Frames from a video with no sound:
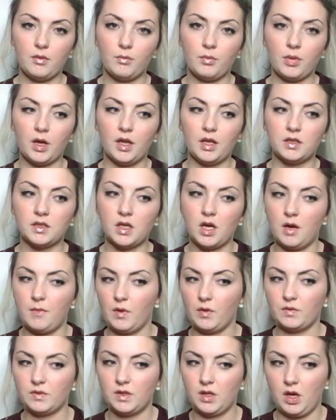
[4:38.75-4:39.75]
by the time
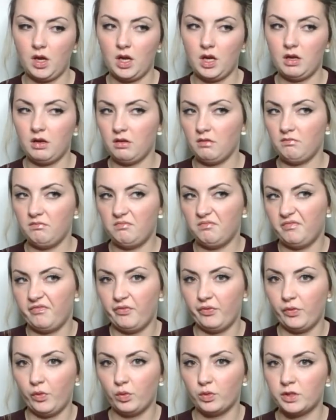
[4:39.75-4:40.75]
I was like
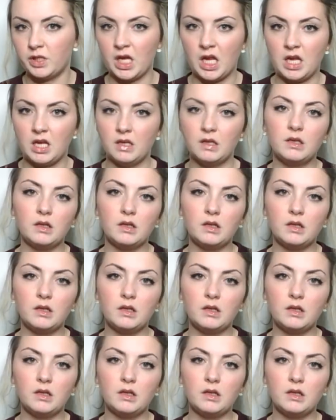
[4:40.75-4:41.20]
40.